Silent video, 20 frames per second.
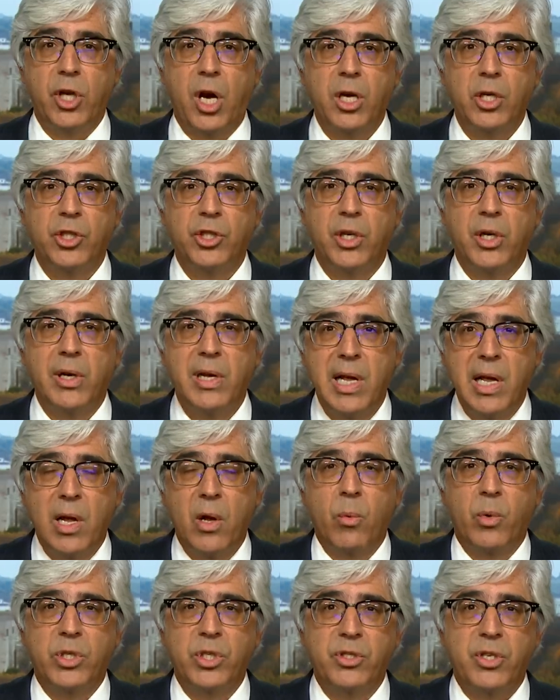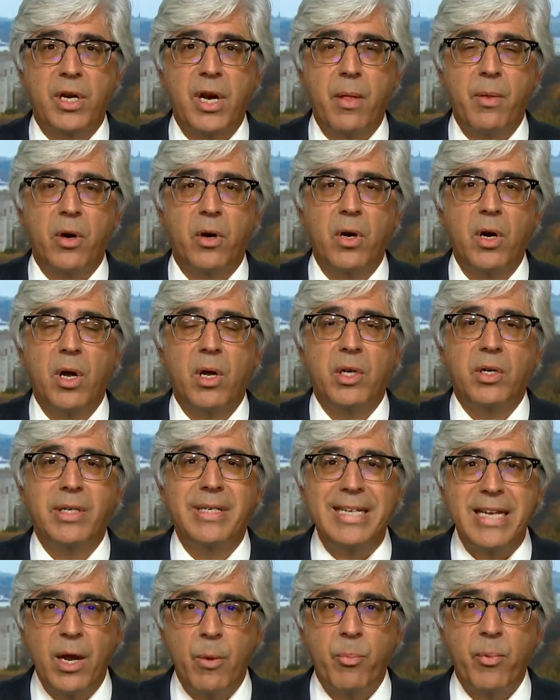injunction, which is another
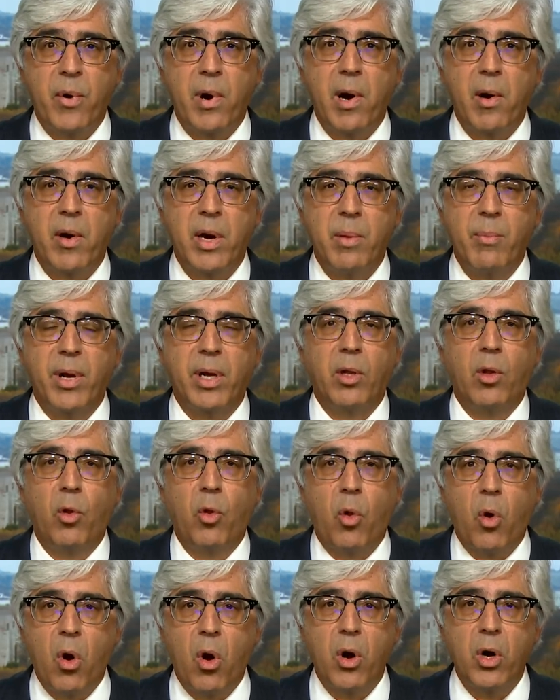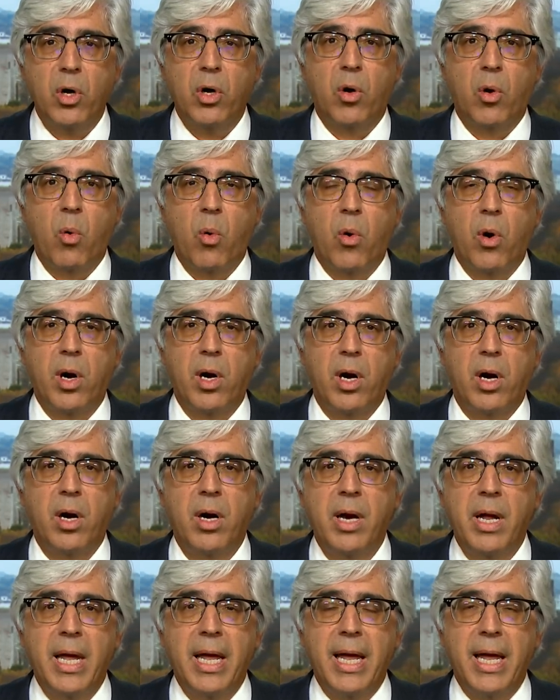temporary but longer
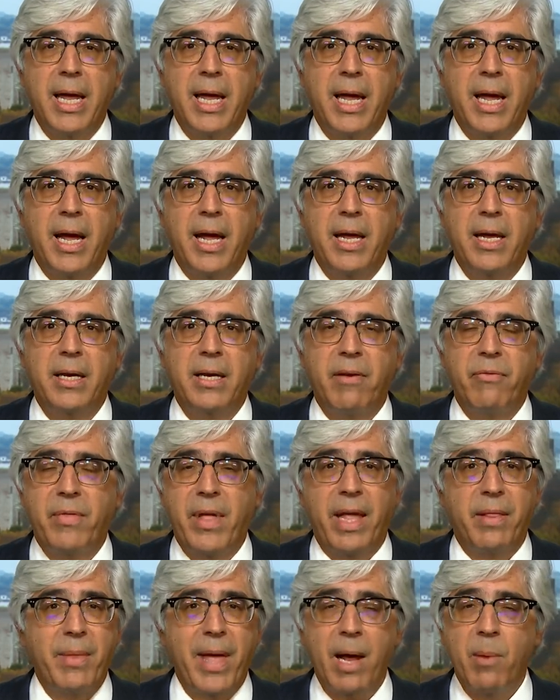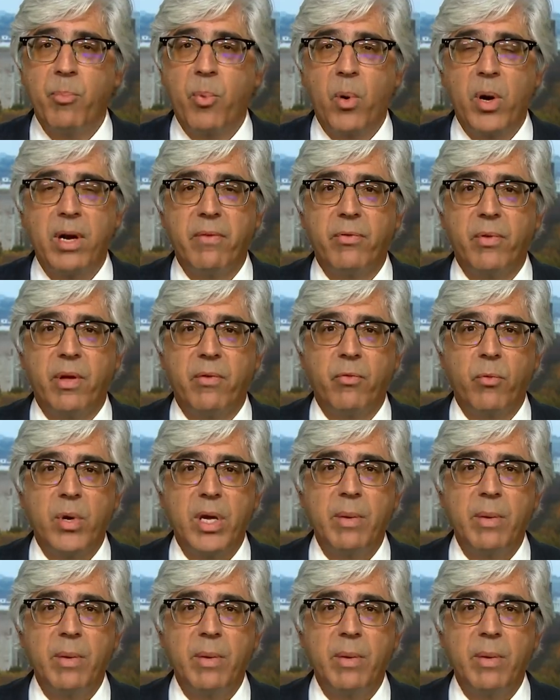order and if, at that point, if, if,